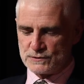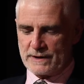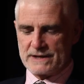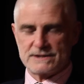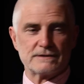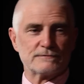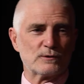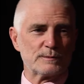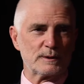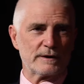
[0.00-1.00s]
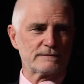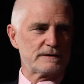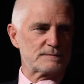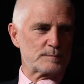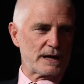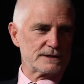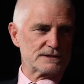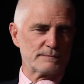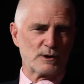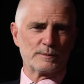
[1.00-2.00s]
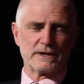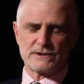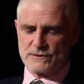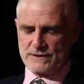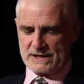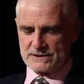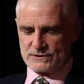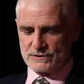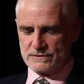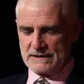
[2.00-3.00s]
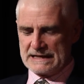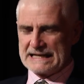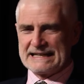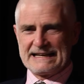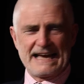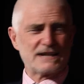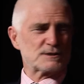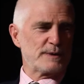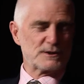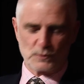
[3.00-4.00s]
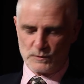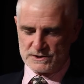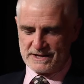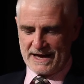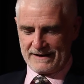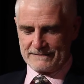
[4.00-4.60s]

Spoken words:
race in Formula One, 5th place in Melbourne in 2002. How special was that?